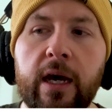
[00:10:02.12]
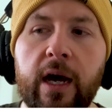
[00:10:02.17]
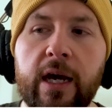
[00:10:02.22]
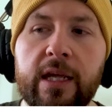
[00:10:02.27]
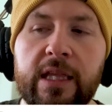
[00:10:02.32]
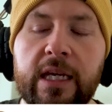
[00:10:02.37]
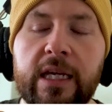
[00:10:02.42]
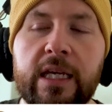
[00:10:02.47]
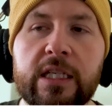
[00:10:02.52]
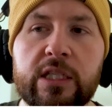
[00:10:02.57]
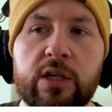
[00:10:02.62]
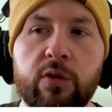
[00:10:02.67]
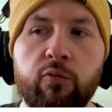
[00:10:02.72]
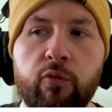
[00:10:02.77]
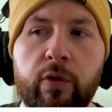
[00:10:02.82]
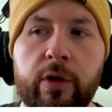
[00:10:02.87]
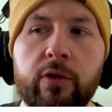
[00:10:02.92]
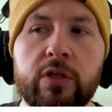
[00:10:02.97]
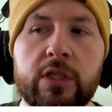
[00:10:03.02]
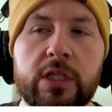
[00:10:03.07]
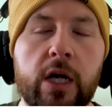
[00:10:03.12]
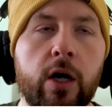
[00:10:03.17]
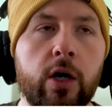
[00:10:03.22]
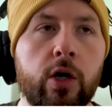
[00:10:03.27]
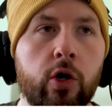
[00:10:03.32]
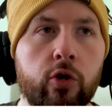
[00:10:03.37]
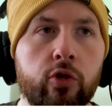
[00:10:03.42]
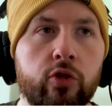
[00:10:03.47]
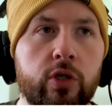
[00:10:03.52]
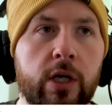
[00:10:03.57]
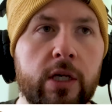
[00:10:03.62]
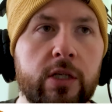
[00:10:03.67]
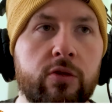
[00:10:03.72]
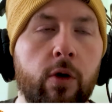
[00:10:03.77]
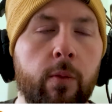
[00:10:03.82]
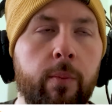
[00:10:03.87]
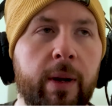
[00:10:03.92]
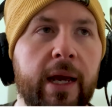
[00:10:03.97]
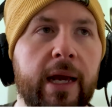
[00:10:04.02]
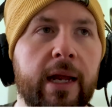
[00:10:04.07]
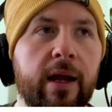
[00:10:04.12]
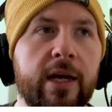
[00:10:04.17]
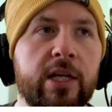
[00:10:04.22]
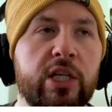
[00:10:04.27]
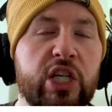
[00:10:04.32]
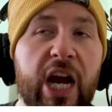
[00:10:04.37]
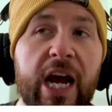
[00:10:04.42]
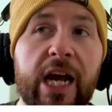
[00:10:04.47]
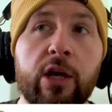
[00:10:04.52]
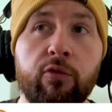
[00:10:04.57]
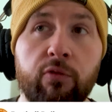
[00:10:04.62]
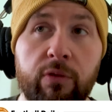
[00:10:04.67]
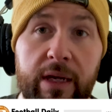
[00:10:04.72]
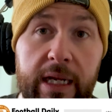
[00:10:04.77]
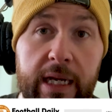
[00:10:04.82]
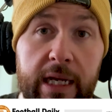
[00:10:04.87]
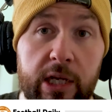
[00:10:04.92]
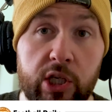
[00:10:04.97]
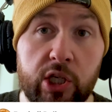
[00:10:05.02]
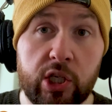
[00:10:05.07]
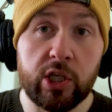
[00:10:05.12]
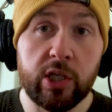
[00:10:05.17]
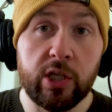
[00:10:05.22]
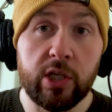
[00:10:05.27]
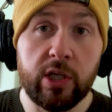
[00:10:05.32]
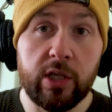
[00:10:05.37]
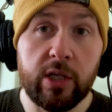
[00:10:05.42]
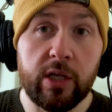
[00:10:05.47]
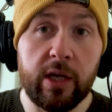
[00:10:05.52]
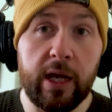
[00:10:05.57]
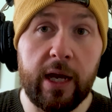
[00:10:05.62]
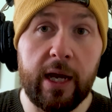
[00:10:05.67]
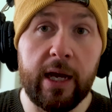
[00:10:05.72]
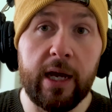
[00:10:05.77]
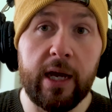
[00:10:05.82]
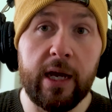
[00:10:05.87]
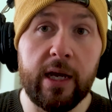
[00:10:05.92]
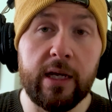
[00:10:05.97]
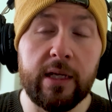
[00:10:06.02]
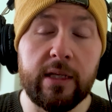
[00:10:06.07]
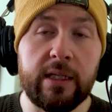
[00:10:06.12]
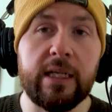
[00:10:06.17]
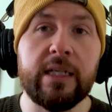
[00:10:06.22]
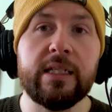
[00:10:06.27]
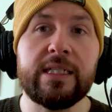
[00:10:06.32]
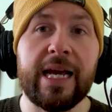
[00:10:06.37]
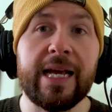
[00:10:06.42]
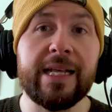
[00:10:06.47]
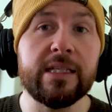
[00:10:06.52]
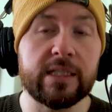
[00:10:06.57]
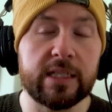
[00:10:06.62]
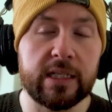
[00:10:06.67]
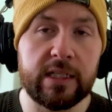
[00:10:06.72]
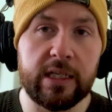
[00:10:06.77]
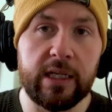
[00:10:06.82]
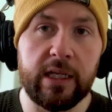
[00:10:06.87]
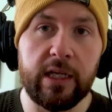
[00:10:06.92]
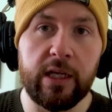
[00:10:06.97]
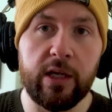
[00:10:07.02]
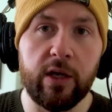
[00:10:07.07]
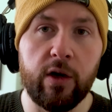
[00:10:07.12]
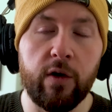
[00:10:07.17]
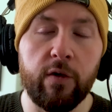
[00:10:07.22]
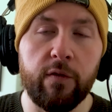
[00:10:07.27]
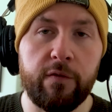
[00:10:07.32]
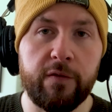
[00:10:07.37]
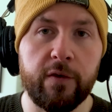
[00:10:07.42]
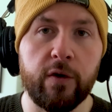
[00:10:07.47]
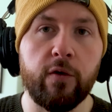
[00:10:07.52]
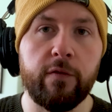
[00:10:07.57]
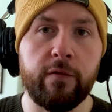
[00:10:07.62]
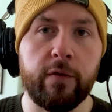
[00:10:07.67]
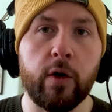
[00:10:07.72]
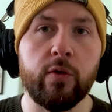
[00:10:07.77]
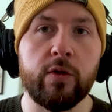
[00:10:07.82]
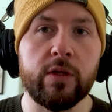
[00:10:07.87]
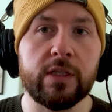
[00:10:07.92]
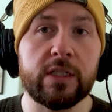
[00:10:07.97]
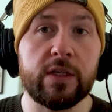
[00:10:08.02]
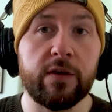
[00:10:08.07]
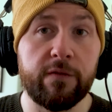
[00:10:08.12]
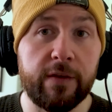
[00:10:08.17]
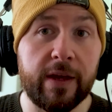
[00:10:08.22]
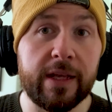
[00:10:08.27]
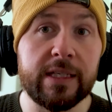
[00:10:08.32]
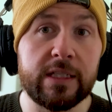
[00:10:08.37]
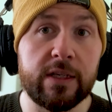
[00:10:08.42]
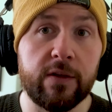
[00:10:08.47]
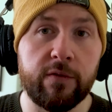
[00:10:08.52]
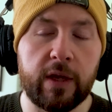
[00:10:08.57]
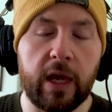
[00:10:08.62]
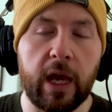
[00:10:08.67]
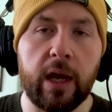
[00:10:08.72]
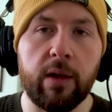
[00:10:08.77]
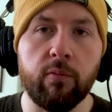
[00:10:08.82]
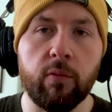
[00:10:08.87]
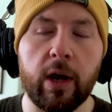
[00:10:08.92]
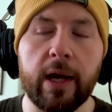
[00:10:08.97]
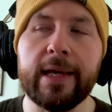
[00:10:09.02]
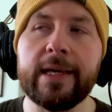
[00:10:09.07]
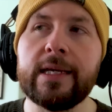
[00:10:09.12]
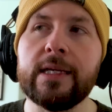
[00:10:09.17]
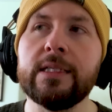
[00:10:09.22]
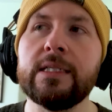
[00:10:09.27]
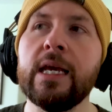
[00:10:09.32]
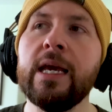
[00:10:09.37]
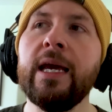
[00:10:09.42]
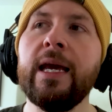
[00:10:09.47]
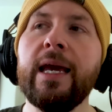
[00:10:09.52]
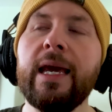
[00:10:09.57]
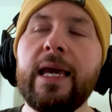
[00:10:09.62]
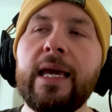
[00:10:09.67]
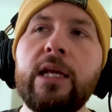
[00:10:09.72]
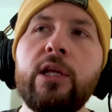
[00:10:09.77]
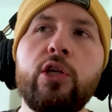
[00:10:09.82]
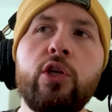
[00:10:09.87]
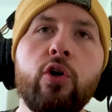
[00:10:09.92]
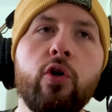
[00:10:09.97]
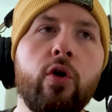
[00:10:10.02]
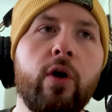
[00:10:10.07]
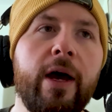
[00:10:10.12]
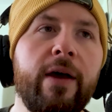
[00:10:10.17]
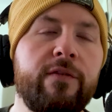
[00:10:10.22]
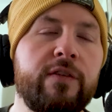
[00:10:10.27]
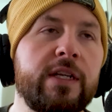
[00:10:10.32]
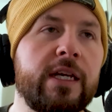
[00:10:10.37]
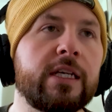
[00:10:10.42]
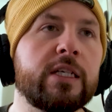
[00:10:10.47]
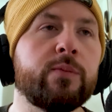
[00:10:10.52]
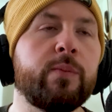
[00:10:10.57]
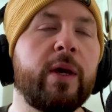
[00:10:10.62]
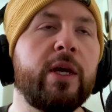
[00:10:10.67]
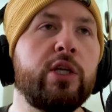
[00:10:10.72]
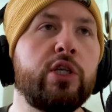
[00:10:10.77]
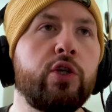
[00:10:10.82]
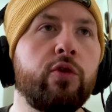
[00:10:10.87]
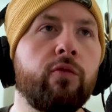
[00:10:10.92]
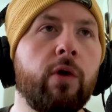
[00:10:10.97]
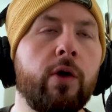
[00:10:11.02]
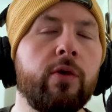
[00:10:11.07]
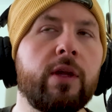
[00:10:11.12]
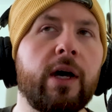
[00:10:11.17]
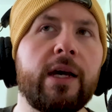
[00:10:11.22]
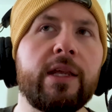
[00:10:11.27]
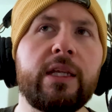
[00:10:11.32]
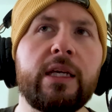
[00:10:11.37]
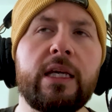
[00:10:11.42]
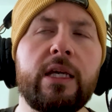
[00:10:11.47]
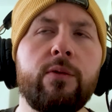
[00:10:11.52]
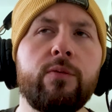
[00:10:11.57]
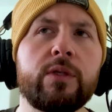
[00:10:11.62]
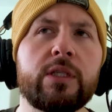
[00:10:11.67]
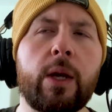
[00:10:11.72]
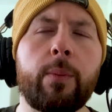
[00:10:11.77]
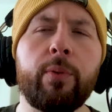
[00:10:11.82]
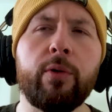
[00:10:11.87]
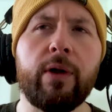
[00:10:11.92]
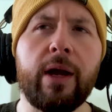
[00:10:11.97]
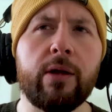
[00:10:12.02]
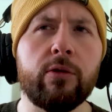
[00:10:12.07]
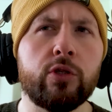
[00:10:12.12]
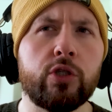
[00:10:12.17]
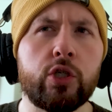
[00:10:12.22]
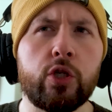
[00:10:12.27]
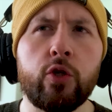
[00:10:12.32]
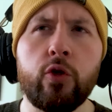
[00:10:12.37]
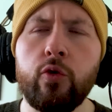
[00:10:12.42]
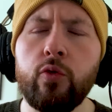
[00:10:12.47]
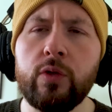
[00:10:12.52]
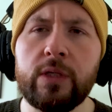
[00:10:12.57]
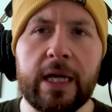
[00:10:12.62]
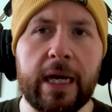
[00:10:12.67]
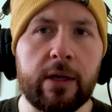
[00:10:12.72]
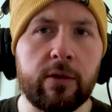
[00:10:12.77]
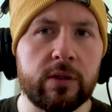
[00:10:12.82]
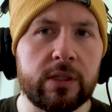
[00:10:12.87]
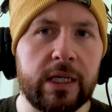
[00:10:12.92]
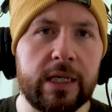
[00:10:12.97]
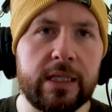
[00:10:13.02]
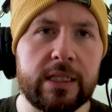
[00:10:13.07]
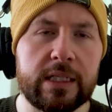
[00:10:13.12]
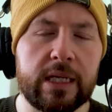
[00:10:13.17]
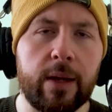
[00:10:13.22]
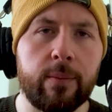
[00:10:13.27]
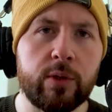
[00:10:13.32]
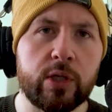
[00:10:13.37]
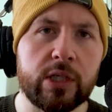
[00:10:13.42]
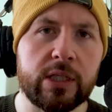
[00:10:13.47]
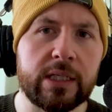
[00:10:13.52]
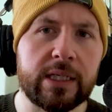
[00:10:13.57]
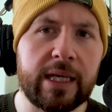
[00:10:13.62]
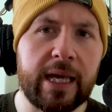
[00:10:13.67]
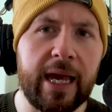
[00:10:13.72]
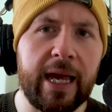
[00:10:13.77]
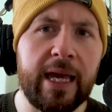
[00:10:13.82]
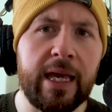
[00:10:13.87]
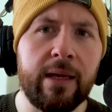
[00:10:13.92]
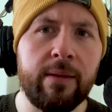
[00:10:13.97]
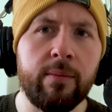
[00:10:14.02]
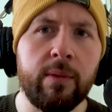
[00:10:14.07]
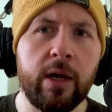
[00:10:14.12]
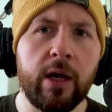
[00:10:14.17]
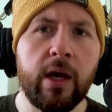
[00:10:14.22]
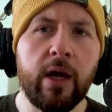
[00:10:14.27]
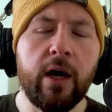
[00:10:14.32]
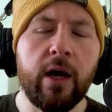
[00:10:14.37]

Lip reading: I think it's in real stark contrast to a player like Jack Grealish. The intensity of Phil Foden's defensive game, right? Because in your FD Explained, you wrote that I think he was up around 2 tackles and interceptions a game.